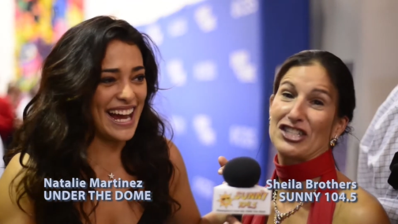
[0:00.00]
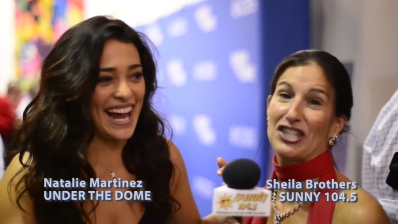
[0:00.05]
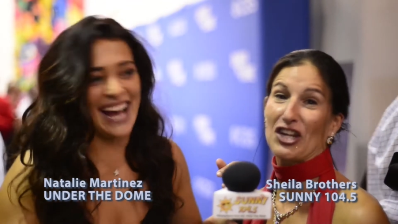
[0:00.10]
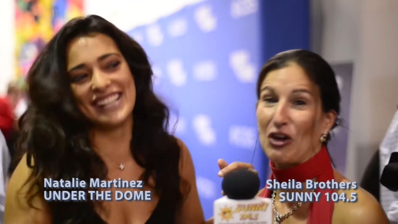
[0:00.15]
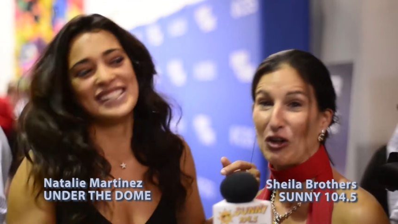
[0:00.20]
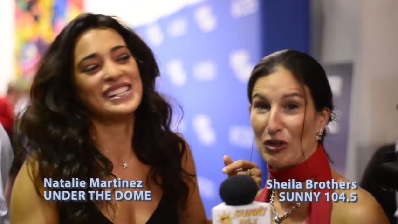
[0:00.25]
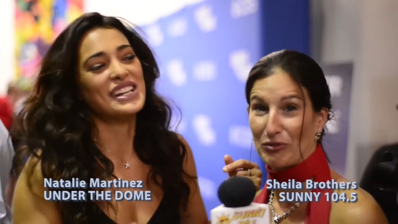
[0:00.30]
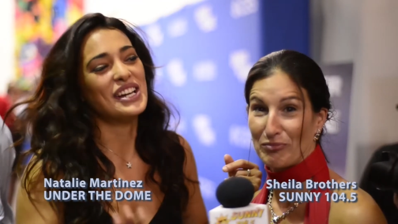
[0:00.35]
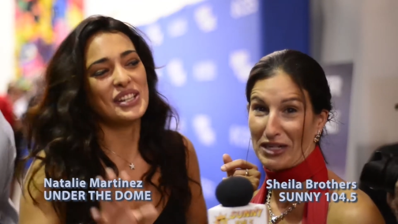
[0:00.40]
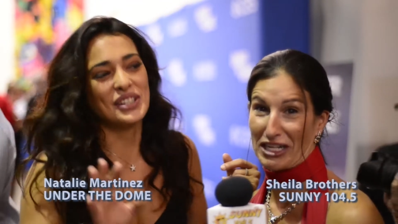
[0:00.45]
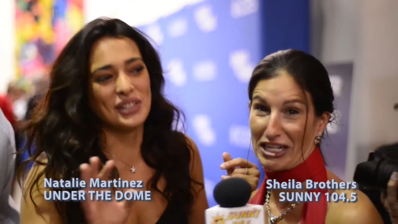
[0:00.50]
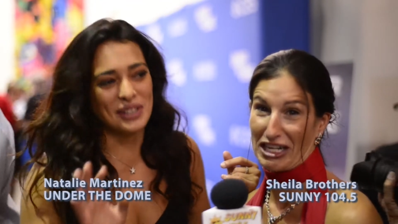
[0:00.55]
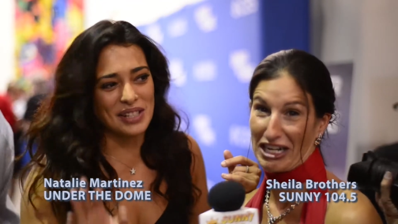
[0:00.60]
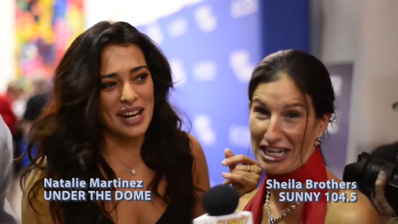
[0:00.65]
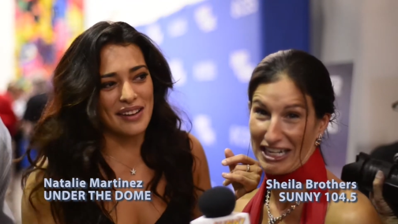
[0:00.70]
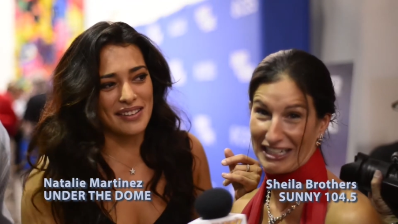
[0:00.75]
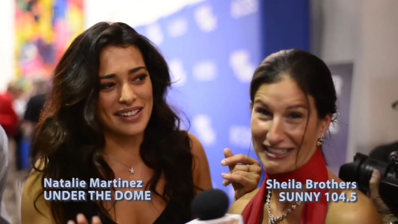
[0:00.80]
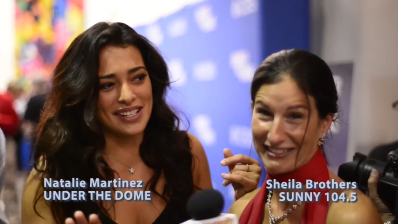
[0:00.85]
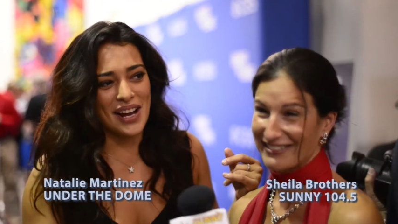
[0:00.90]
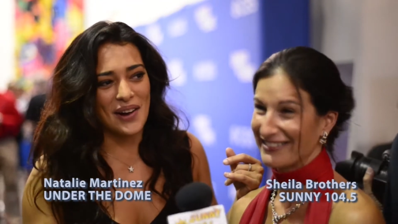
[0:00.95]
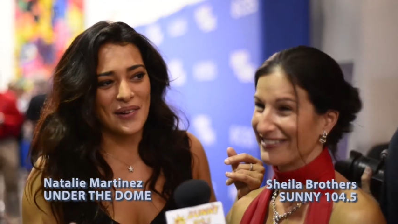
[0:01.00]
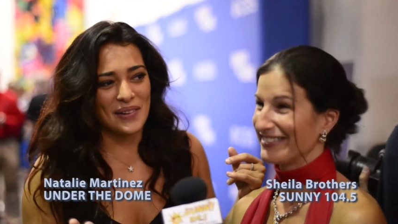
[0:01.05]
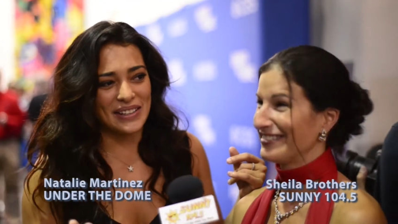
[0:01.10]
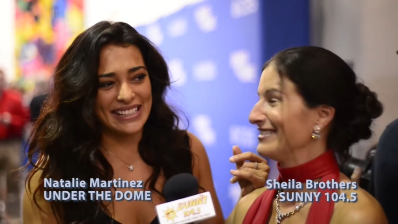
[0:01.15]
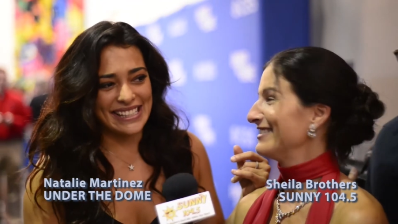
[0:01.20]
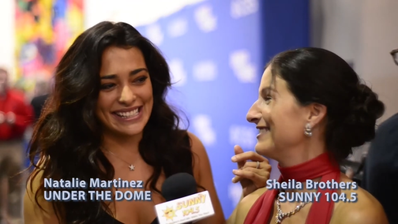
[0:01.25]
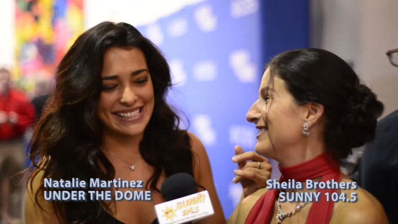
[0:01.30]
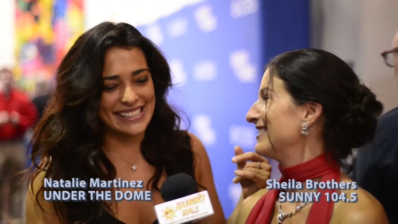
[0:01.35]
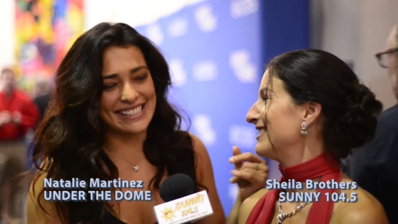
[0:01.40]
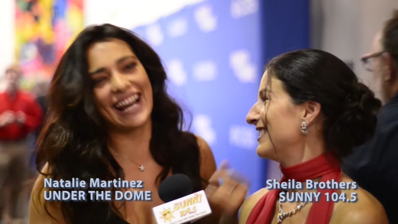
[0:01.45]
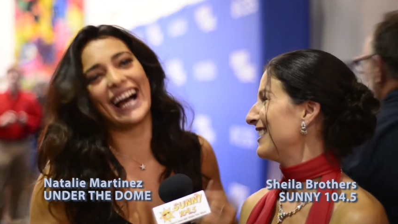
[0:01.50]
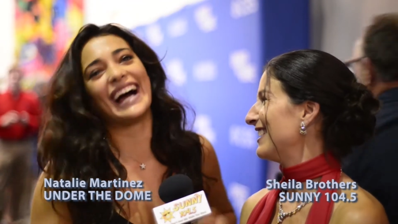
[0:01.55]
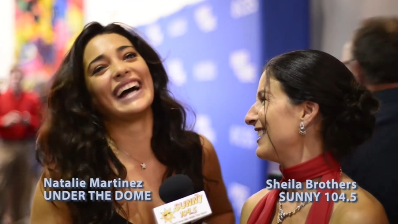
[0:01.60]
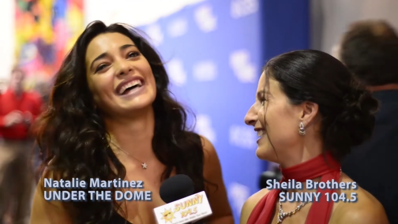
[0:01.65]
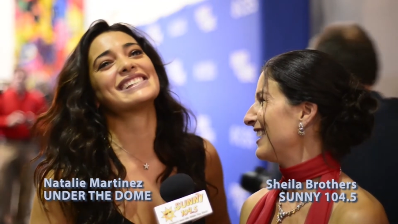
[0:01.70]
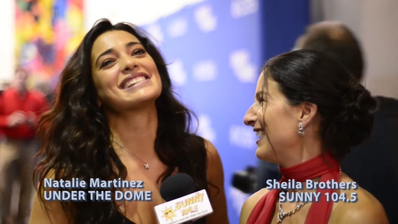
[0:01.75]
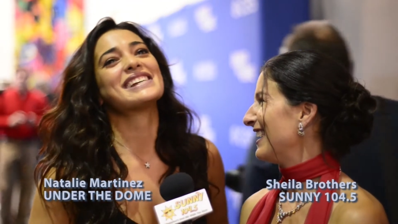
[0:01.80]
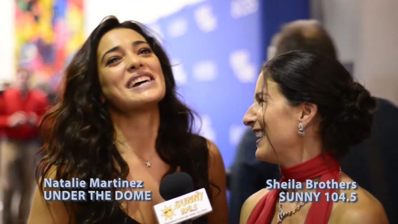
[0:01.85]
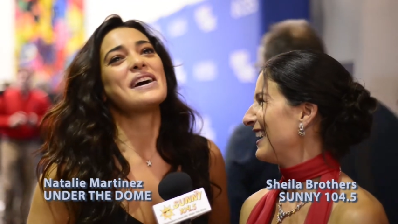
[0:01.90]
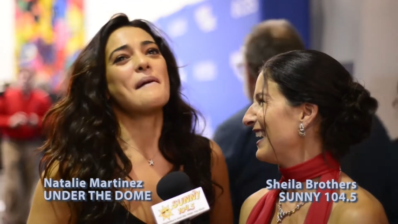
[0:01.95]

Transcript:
Speaker 1: these guys. told me yet. You never know with these guys.